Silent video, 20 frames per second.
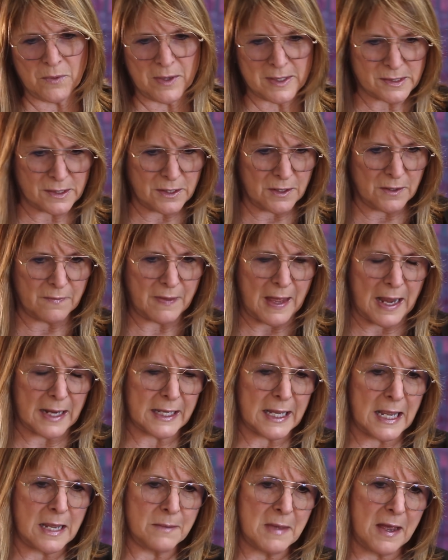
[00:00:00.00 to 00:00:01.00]
was,
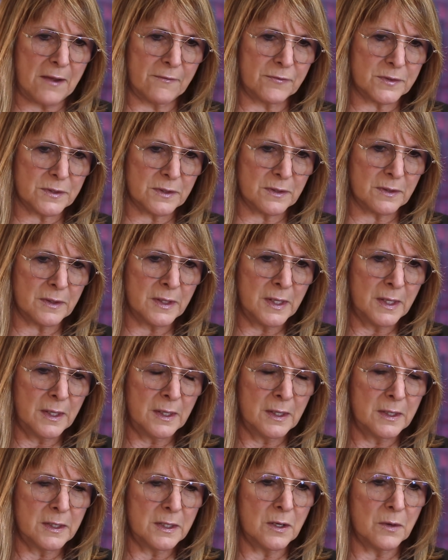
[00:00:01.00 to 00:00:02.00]
that came after,
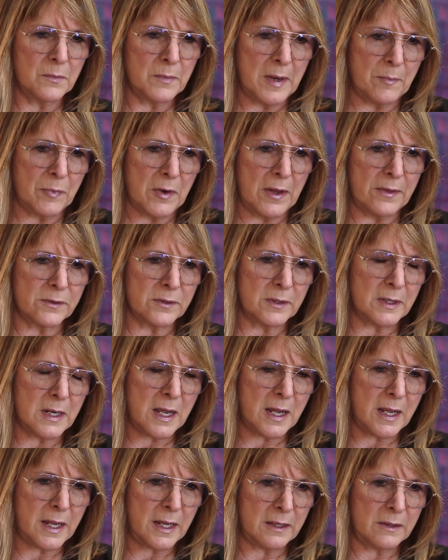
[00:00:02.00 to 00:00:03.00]
my brother
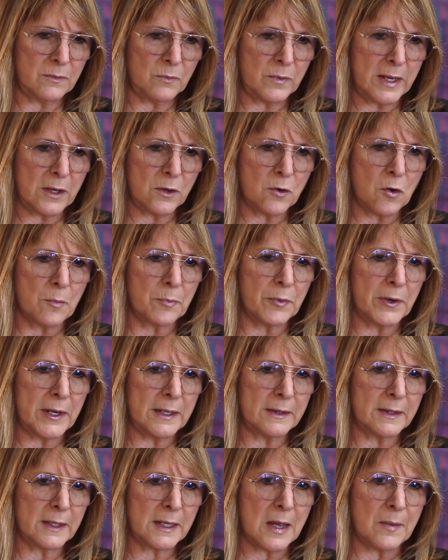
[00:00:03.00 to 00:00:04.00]
and I, we
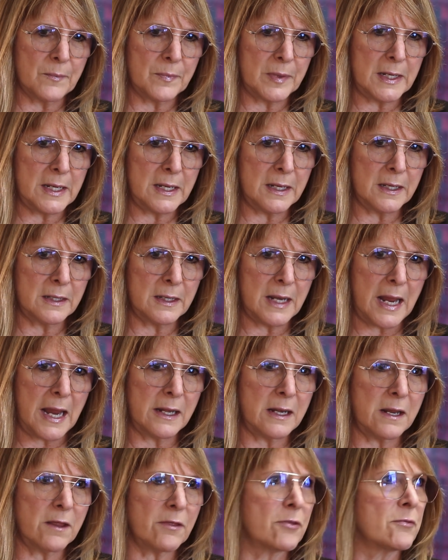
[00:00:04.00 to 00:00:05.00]
incorporated the company in
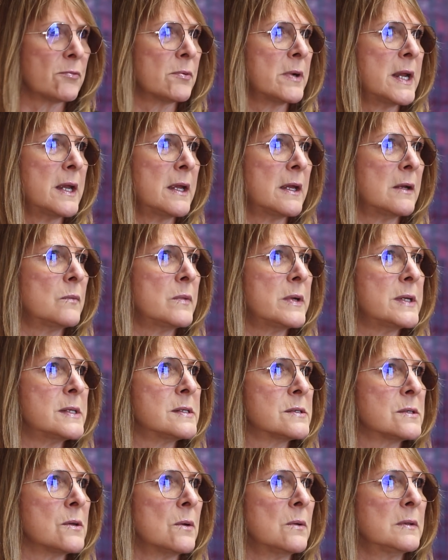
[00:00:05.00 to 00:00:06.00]
83 and we
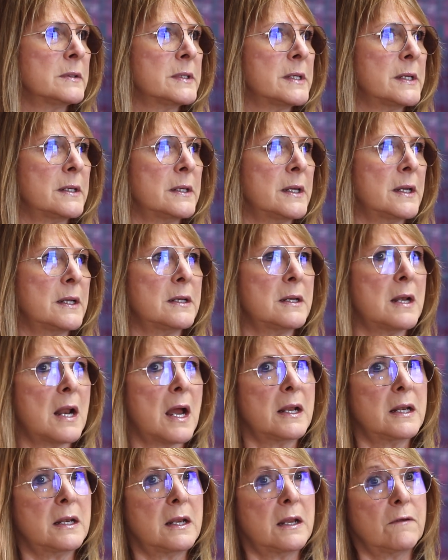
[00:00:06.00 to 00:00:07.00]
sold it in
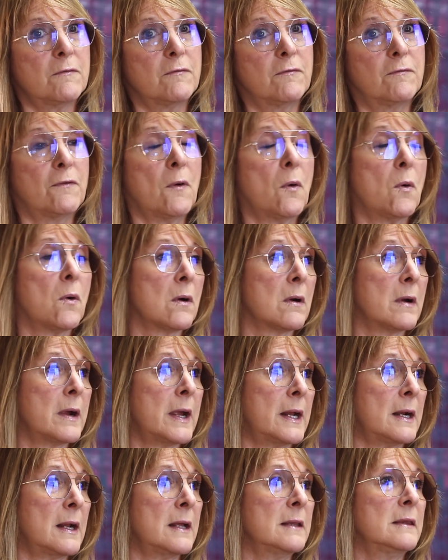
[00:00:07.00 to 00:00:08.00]
94,
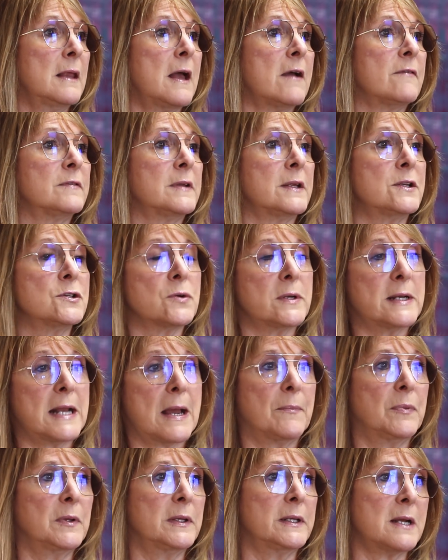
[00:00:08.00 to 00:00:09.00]
and I left and
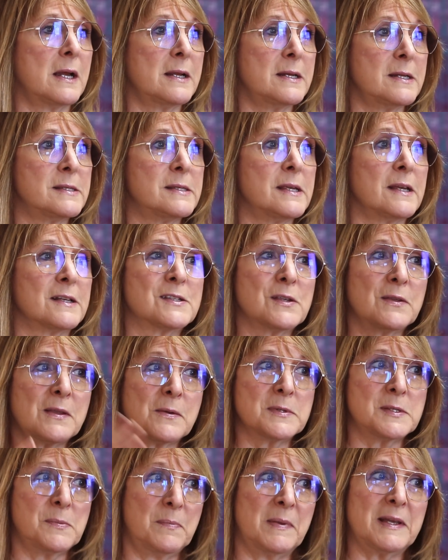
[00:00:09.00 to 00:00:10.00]
joined Apple in 96. So there was